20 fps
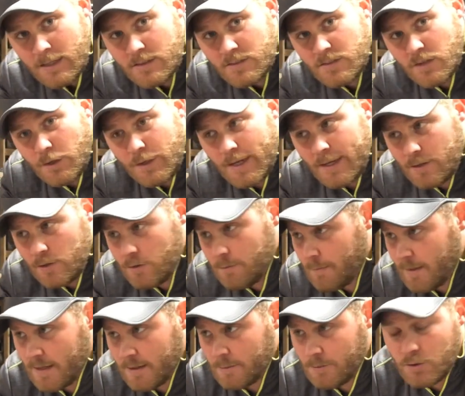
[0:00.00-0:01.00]
So yeah, you can
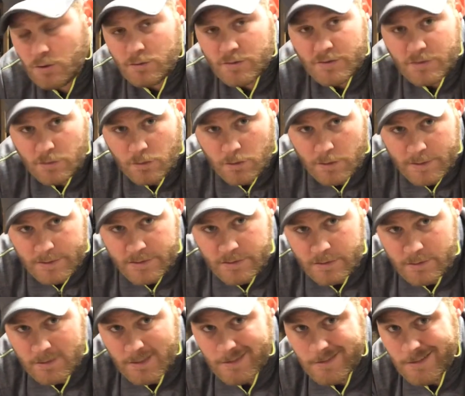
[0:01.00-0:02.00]
make up cool stories.
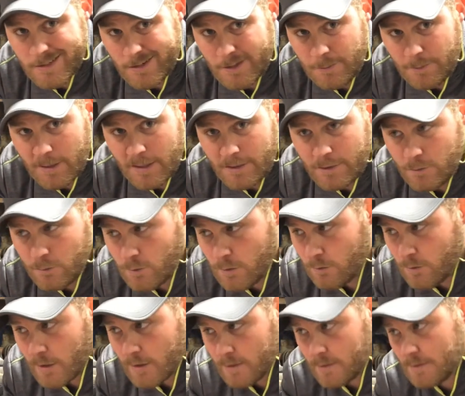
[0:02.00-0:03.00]
Just don't tell anybody you
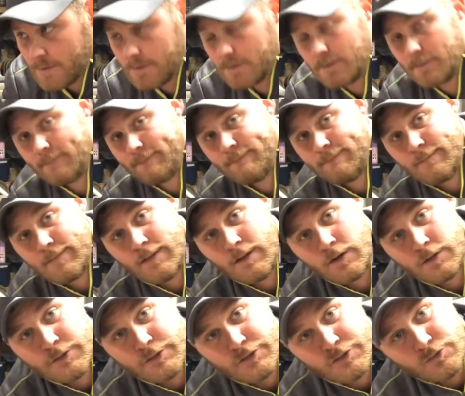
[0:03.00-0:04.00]
woodwork. Then
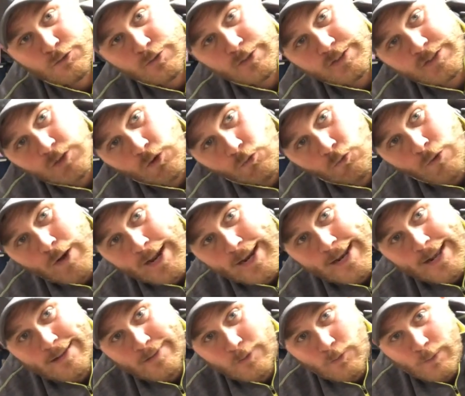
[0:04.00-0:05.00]
all your stories go
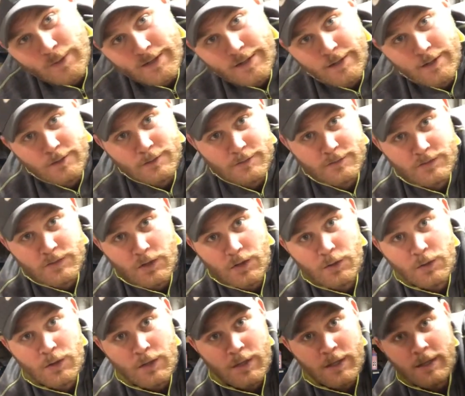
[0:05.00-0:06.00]
right out the window. So
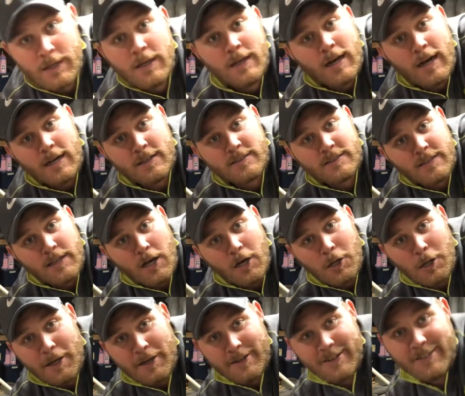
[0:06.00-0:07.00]
I'll see
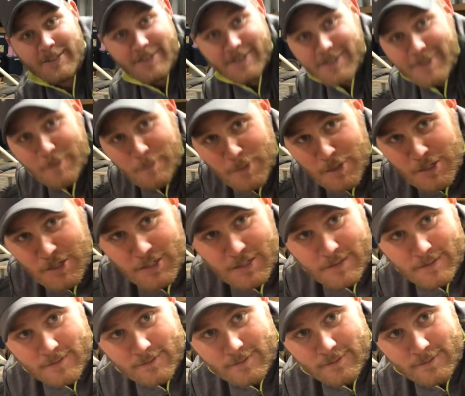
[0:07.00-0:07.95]
y'all later. Be good.